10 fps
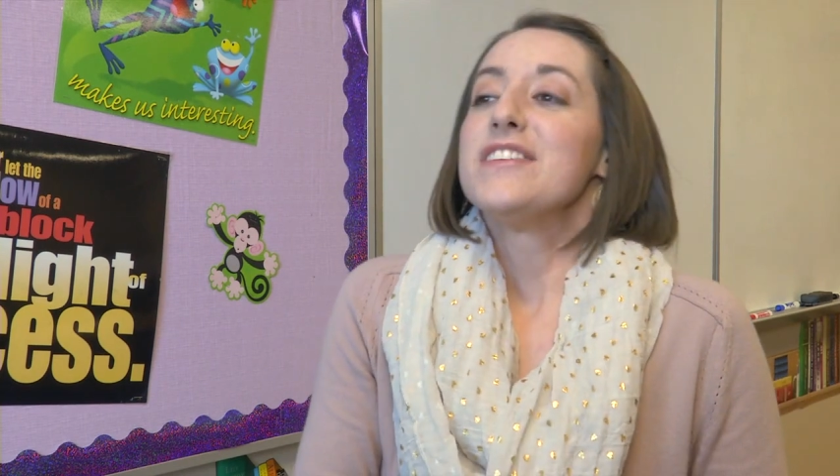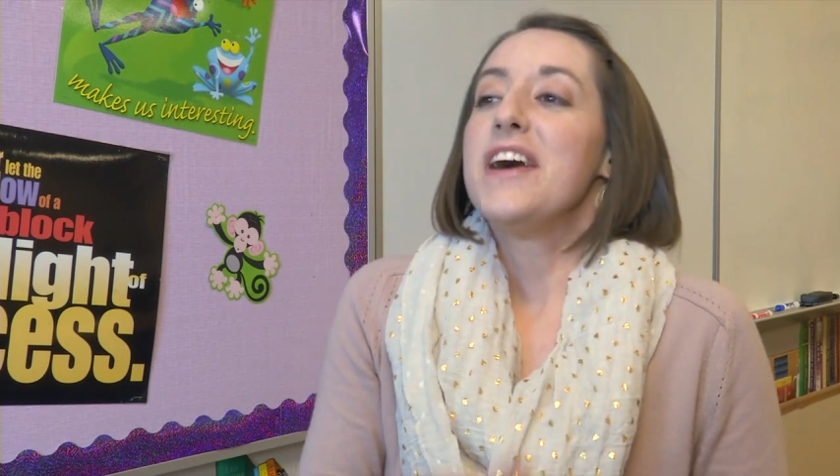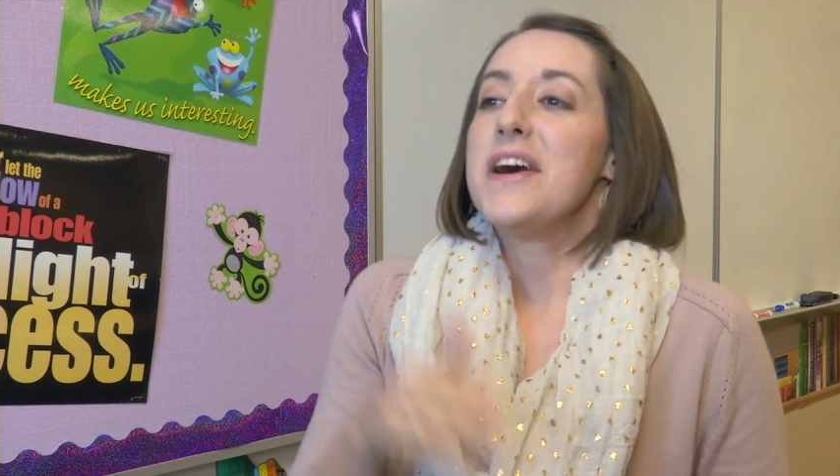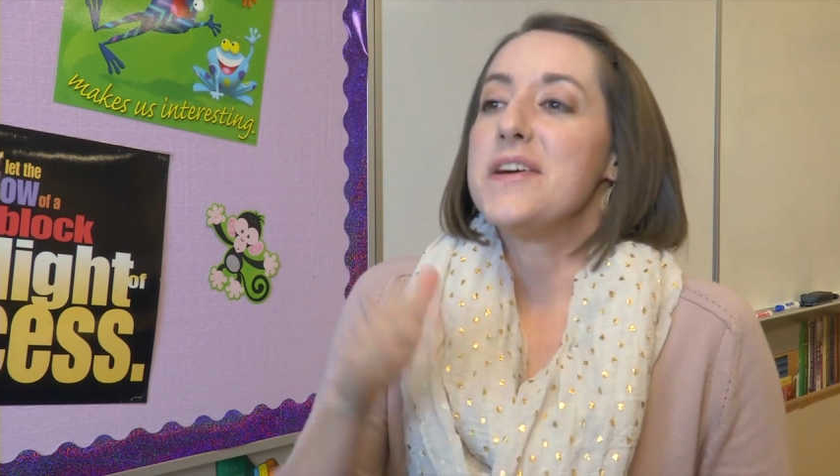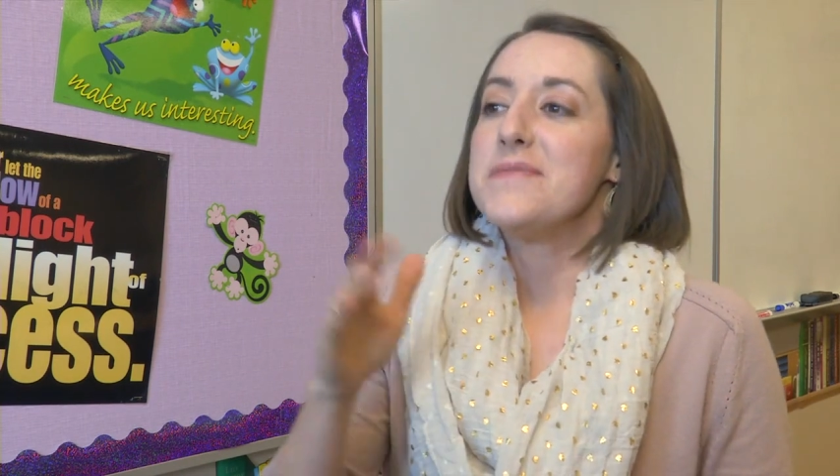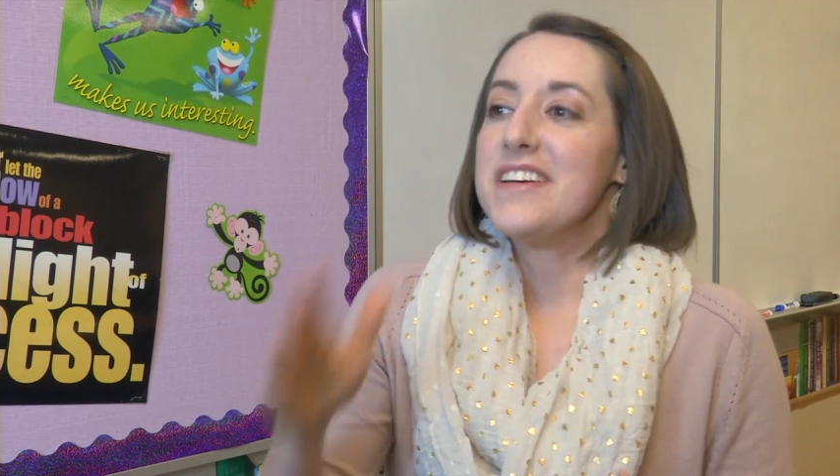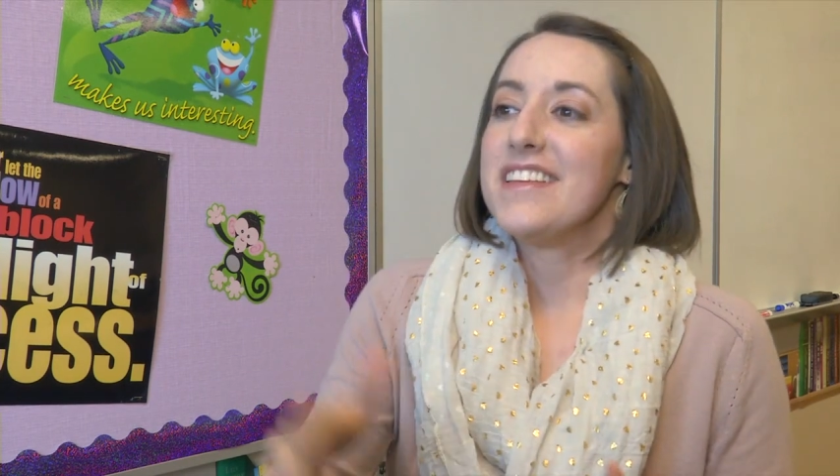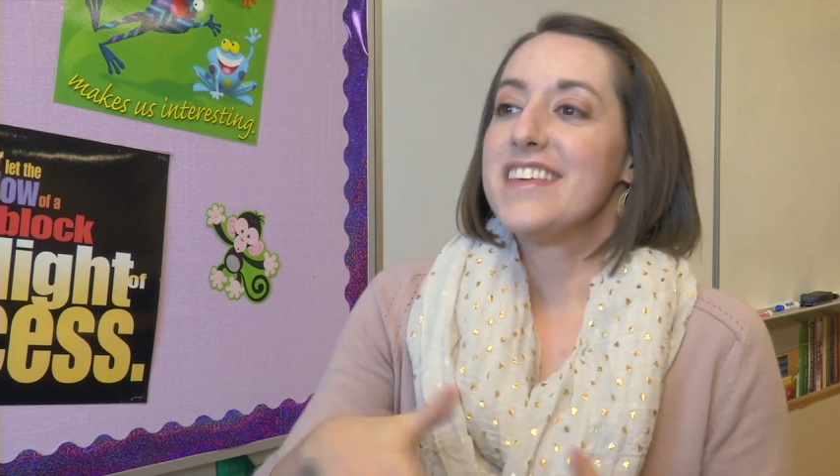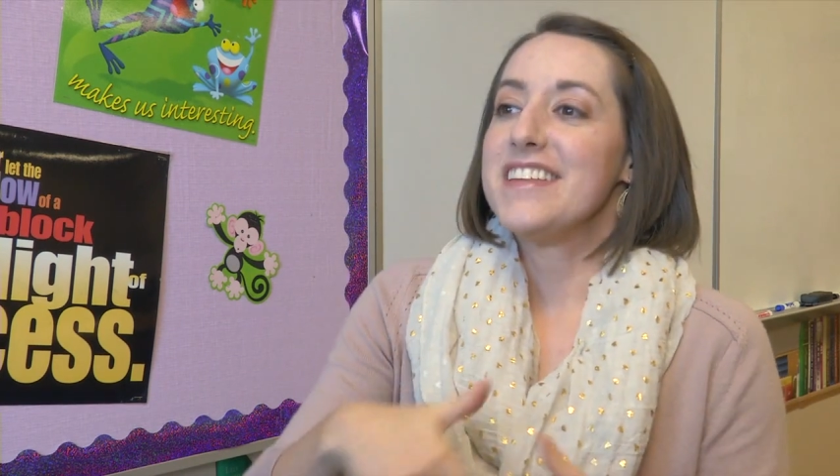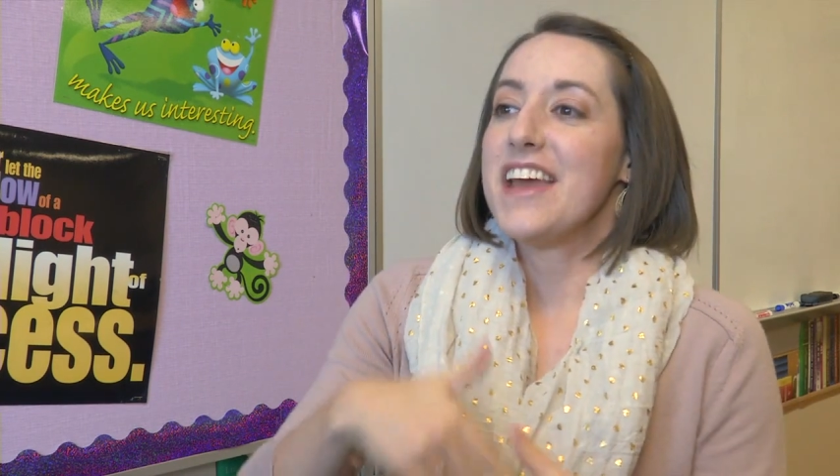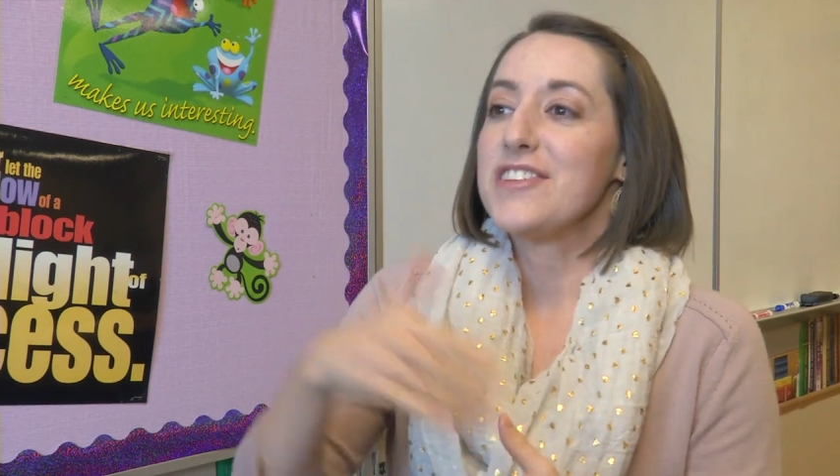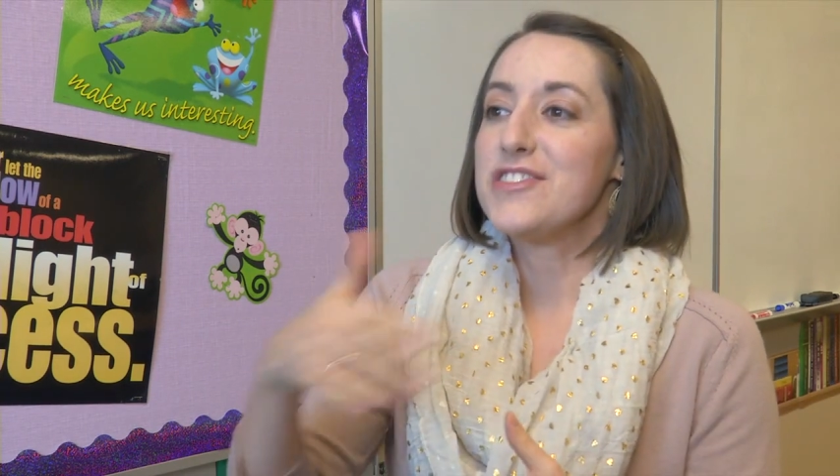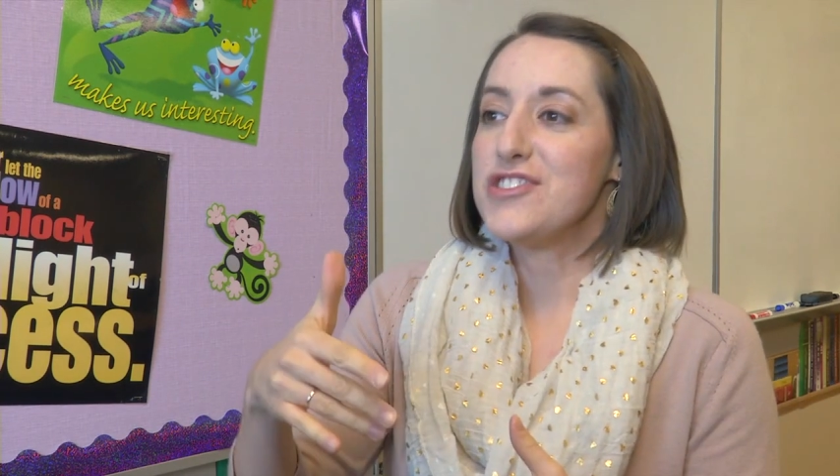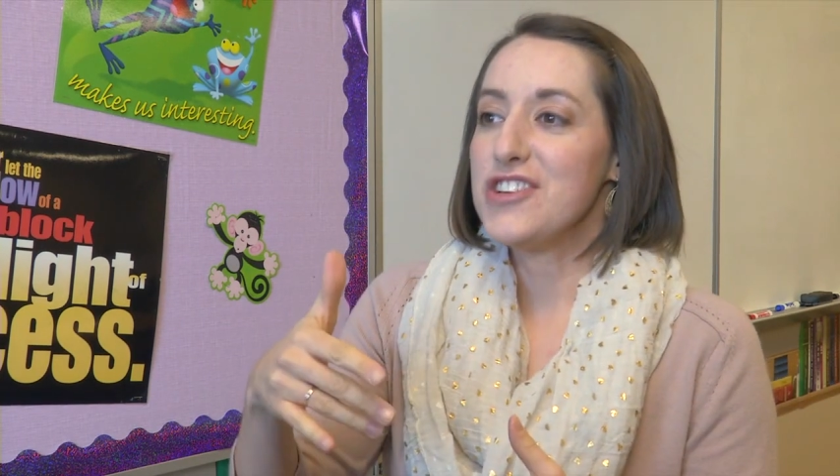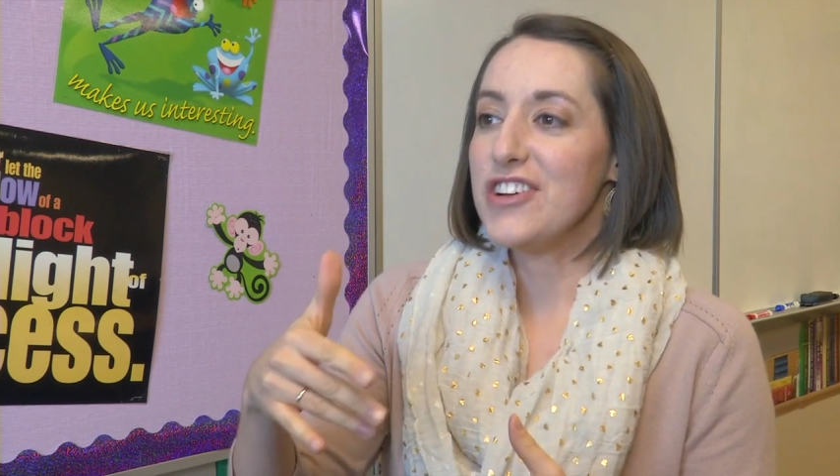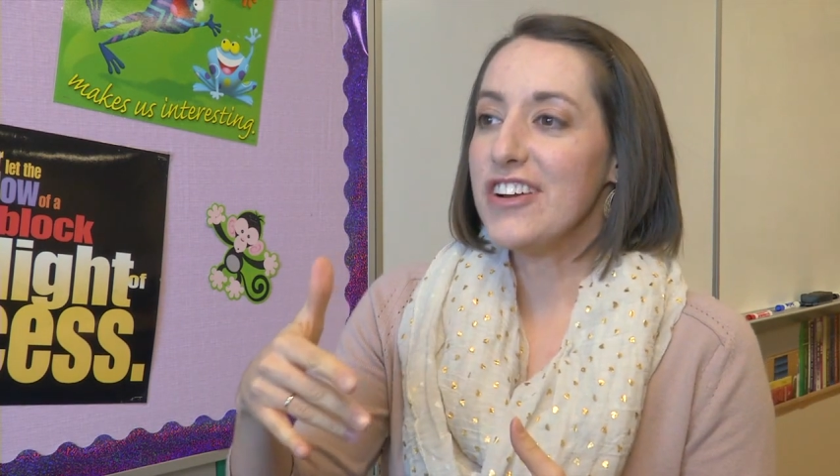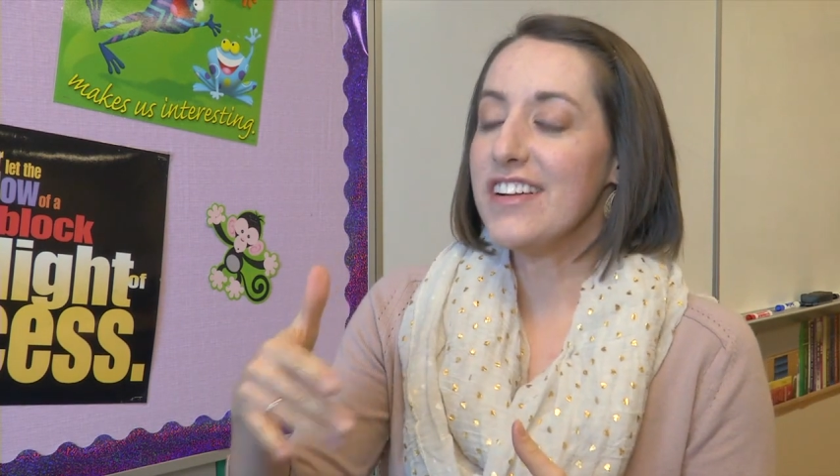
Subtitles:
The next year,